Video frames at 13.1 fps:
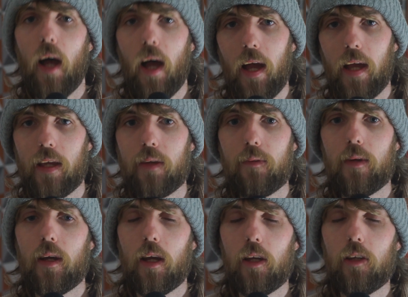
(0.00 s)
"Hey,
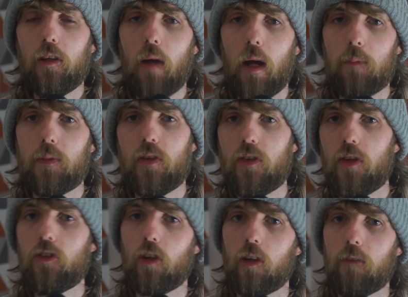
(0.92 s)
are you happy to
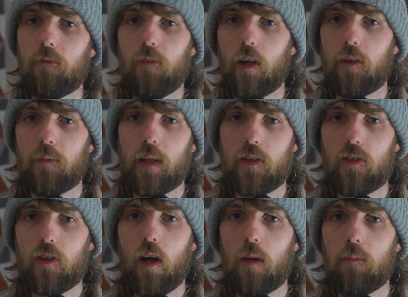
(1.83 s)
see John in 5 minutes
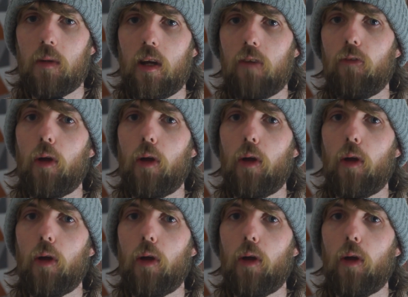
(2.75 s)
time?"